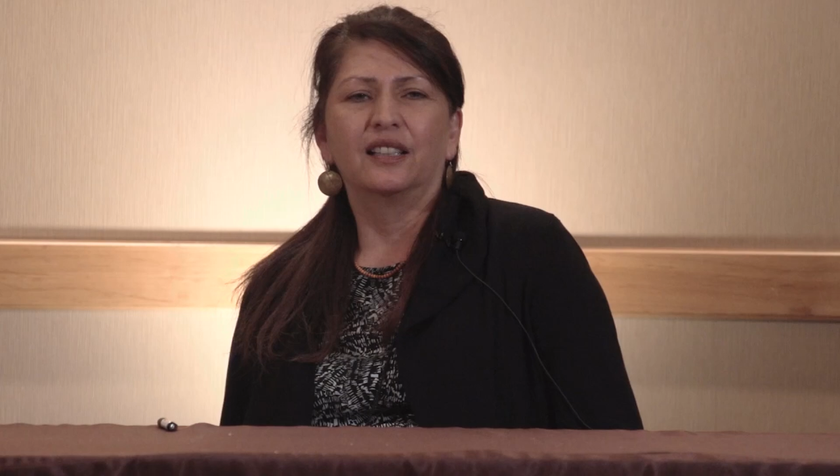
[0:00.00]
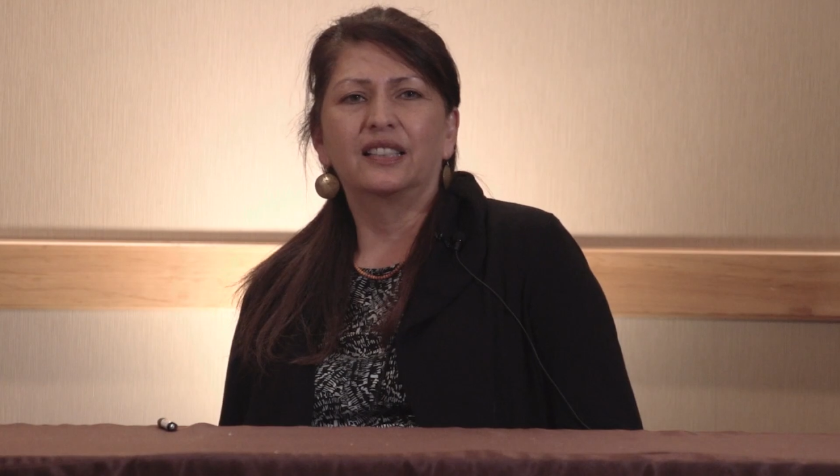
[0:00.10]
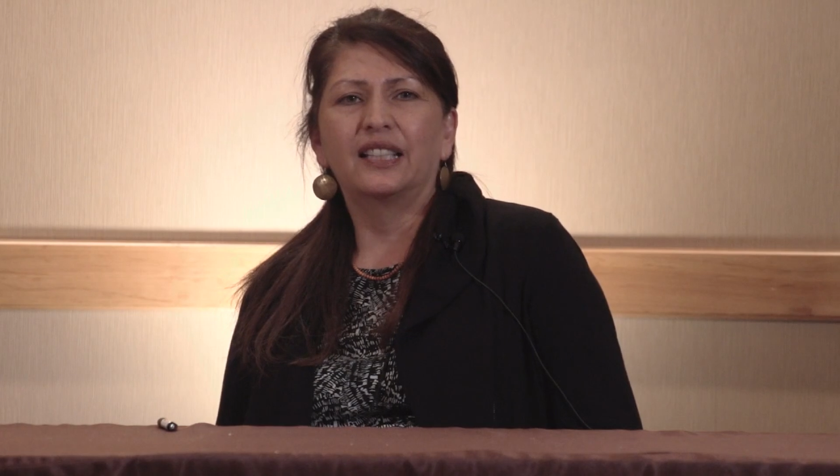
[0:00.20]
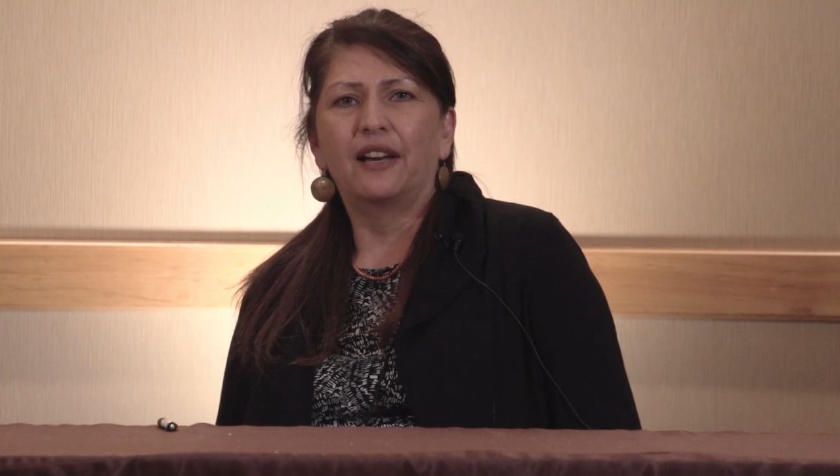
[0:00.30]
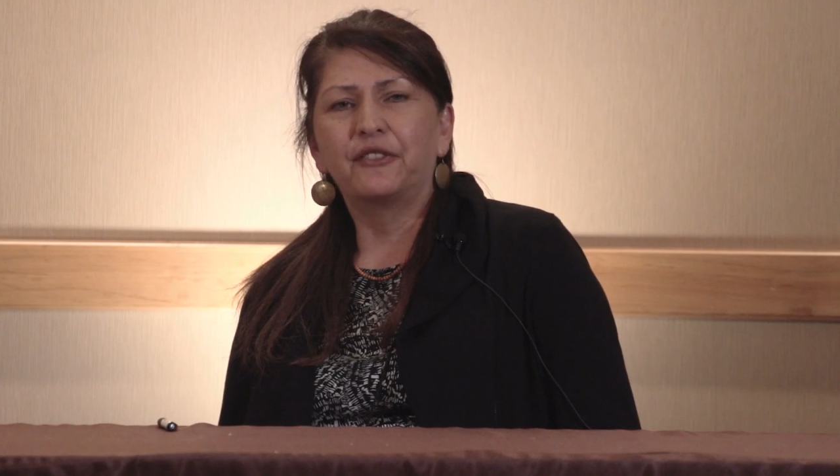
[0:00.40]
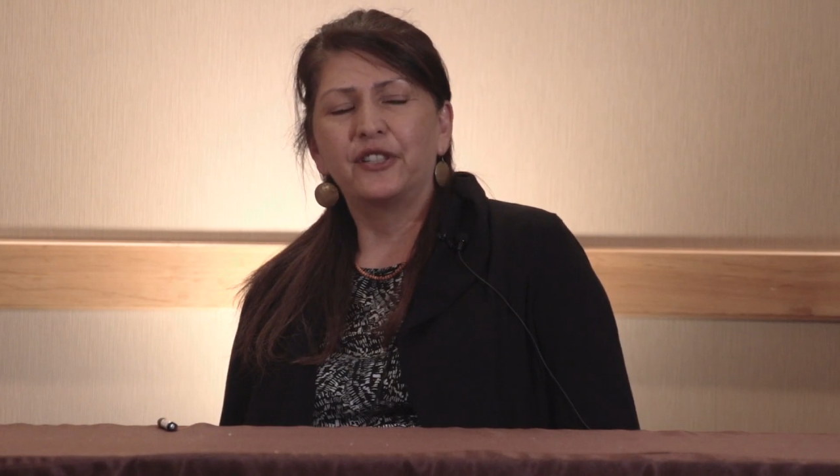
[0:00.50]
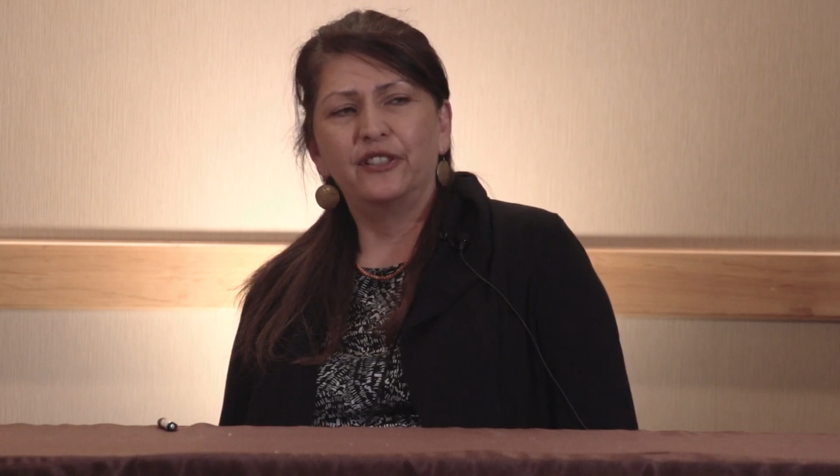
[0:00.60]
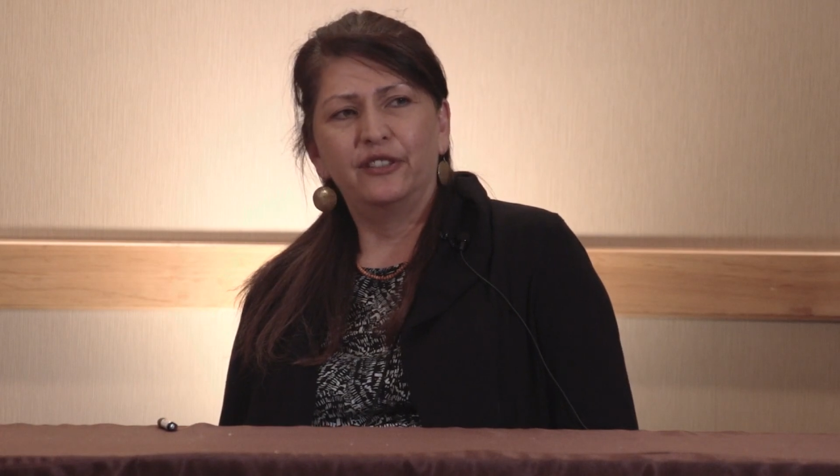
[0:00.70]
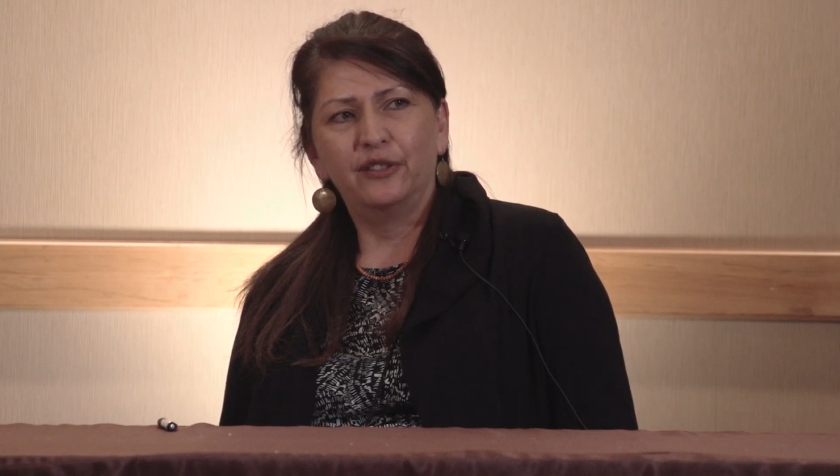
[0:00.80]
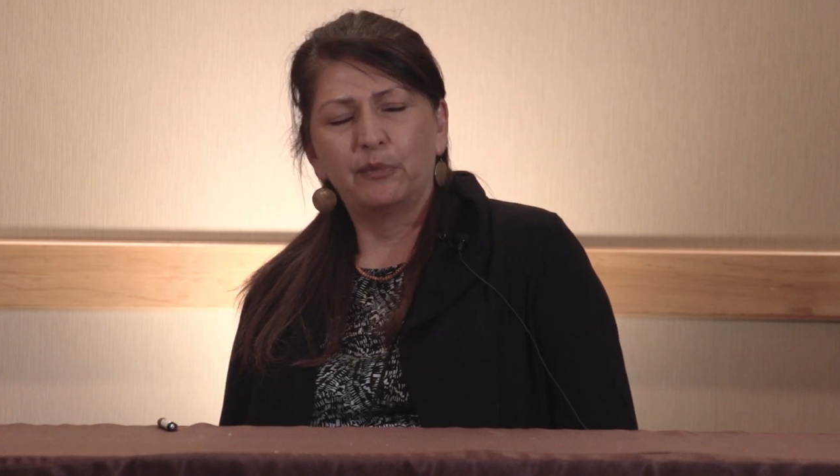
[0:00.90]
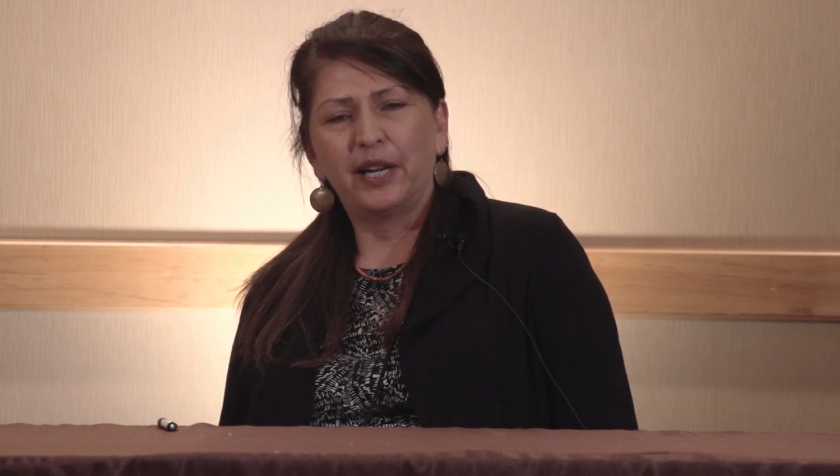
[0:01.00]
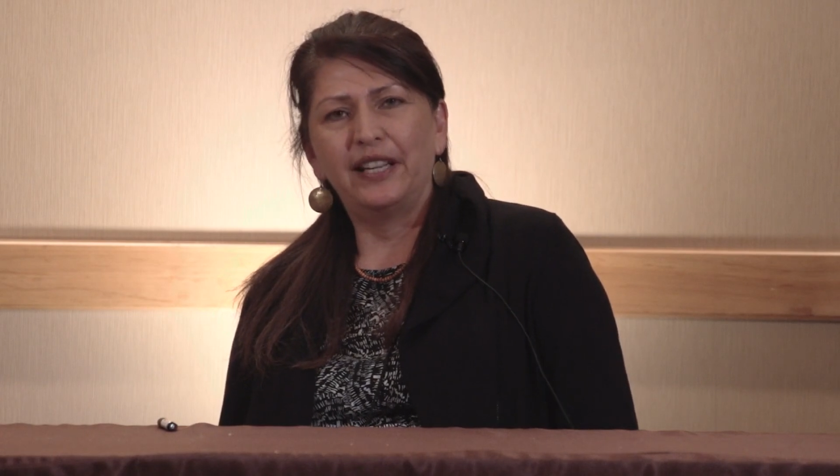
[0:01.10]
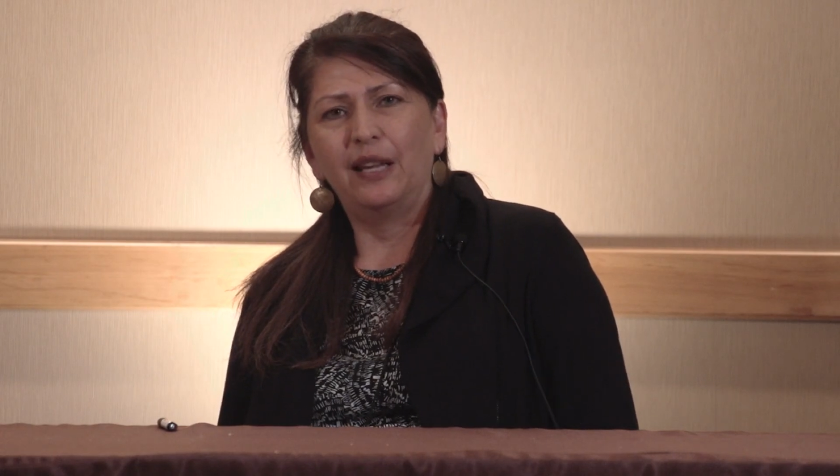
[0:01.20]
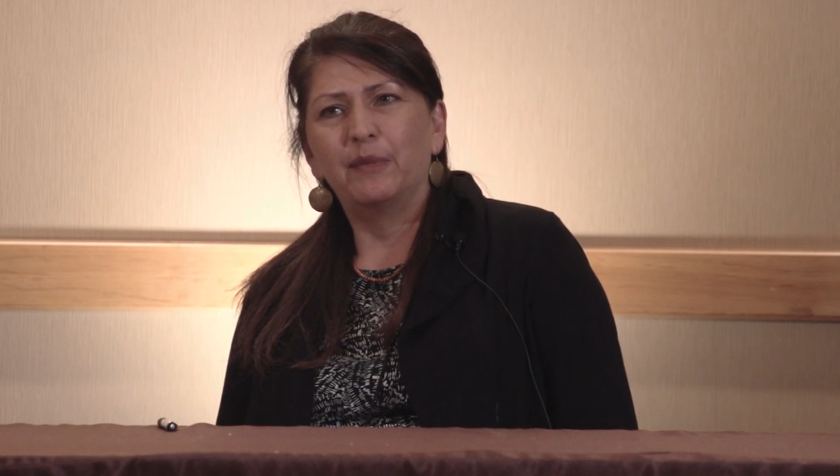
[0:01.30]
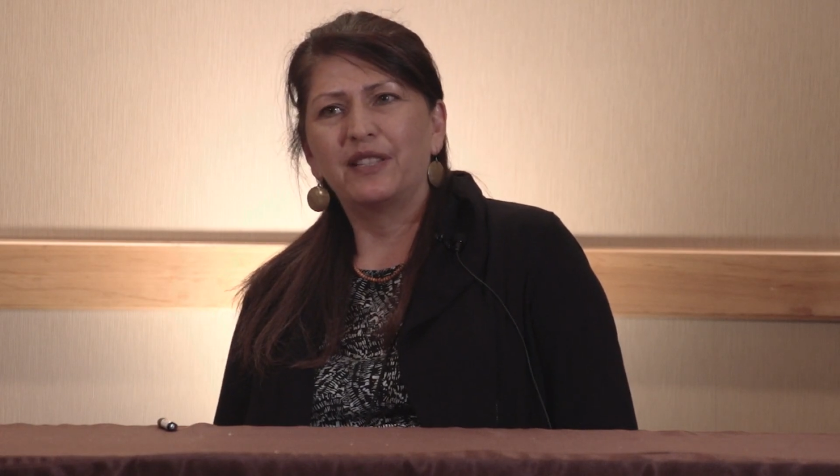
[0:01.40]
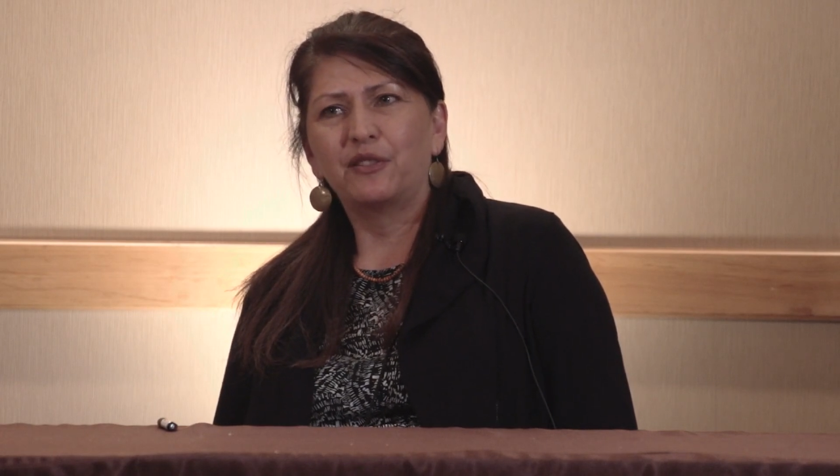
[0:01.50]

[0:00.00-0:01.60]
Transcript: Good afternoon. My name